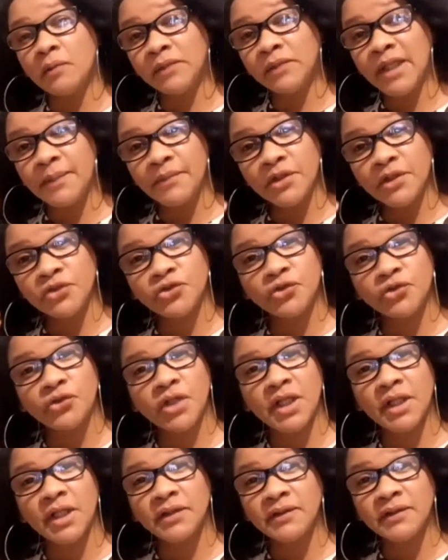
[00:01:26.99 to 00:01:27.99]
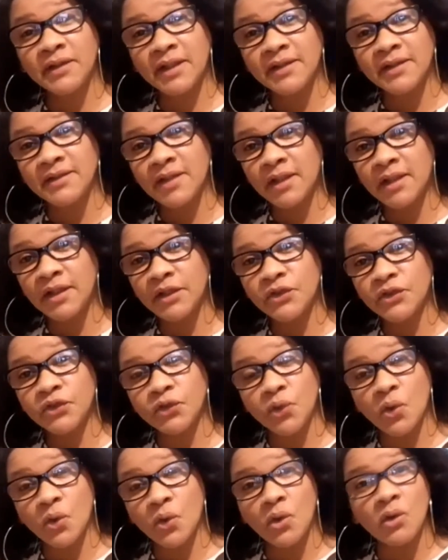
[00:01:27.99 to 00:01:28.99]
imagery and things that they
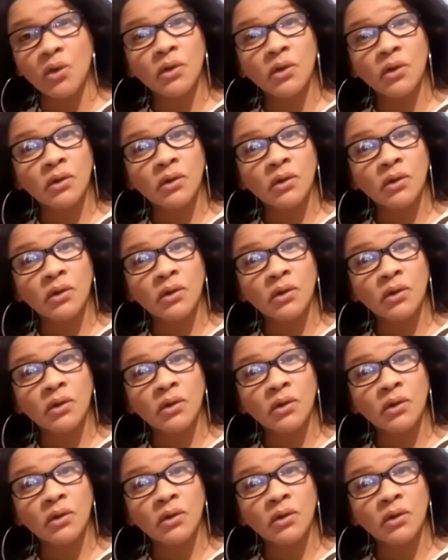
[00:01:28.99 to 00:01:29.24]
saw